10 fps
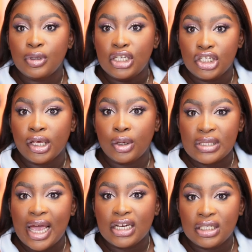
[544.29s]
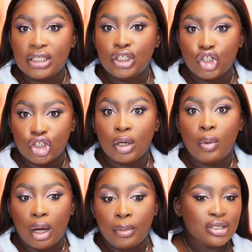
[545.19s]
These shadows actually show
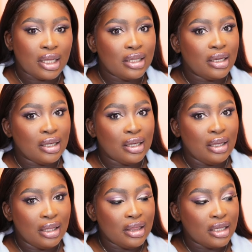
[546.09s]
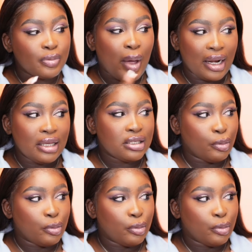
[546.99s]
up. So I think it, this palette is a